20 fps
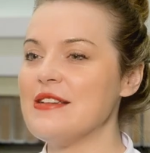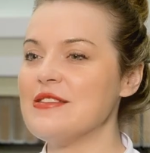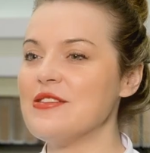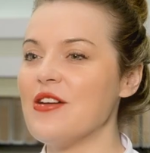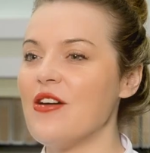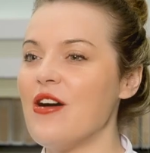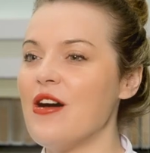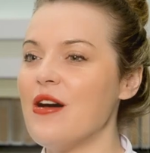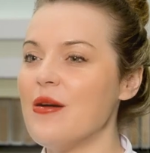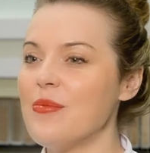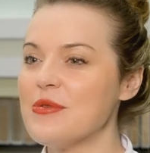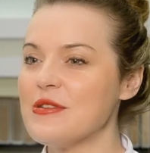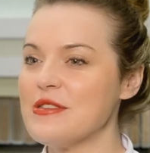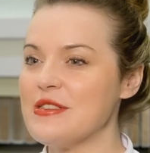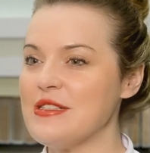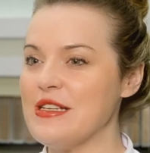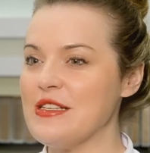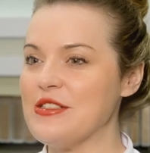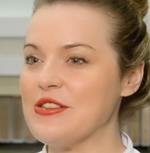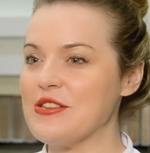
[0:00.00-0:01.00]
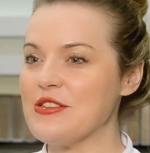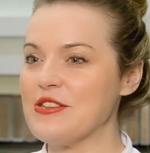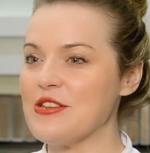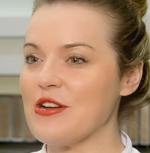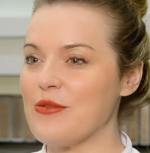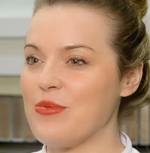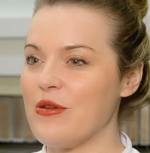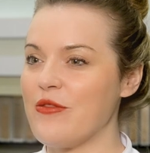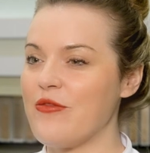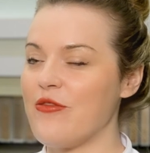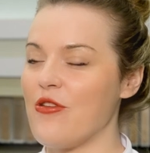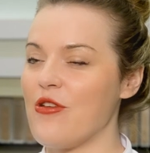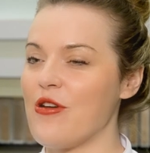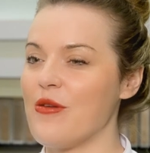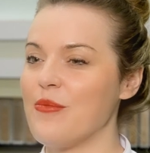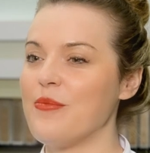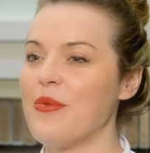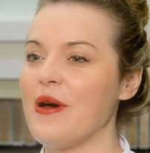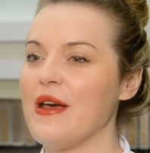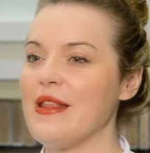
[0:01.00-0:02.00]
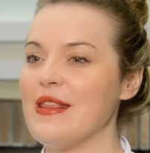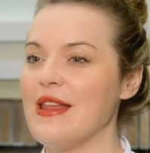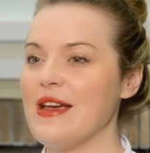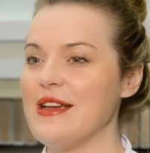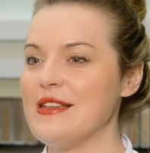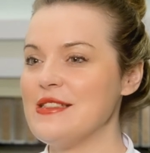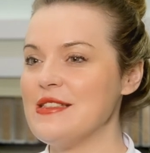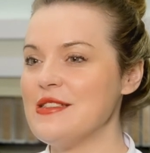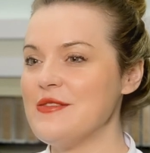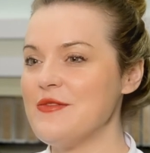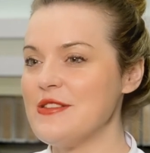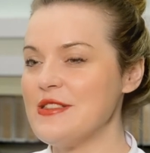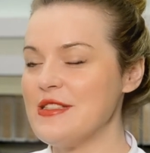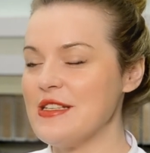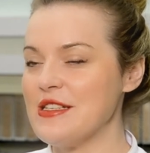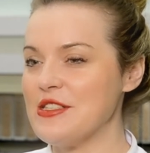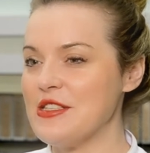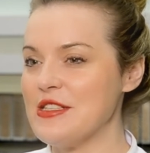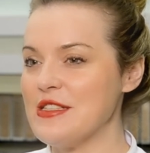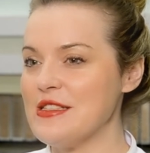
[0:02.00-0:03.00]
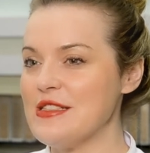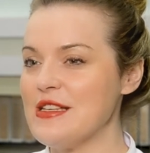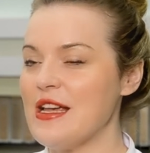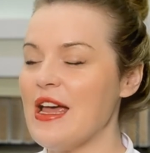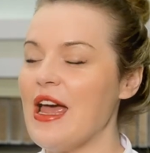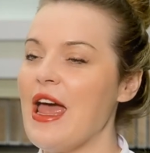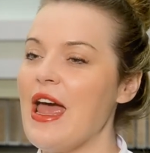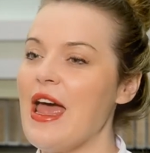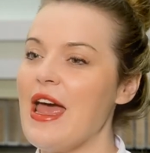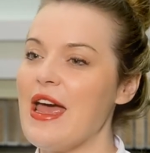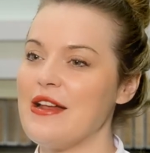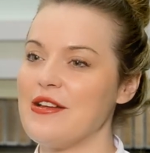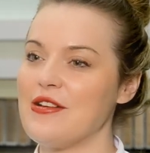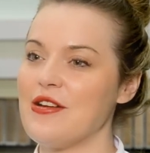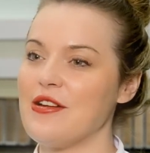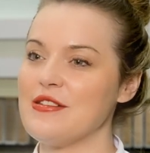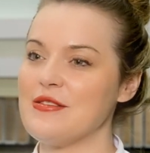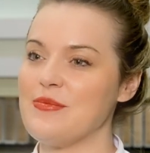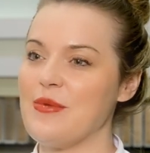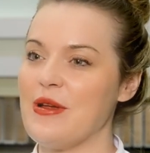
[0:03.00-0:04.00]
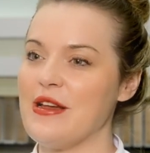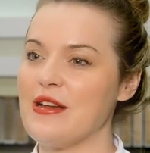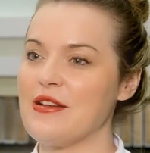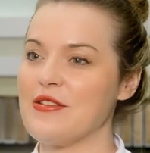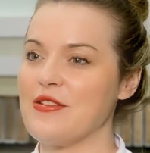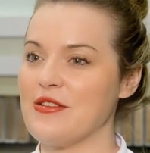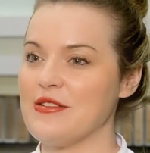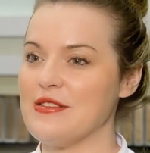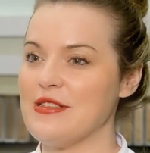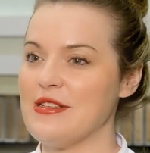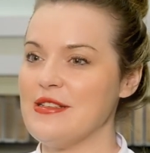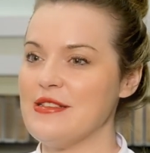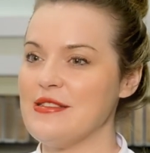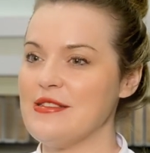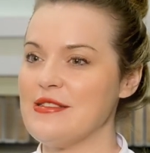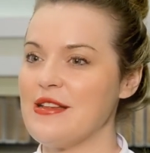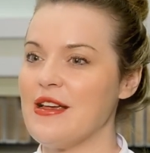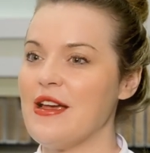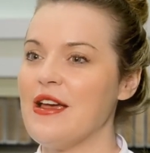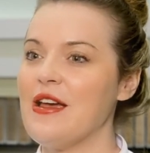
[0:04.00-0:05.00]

as all procedures are performed by licensed physicians and cosmetic nurses.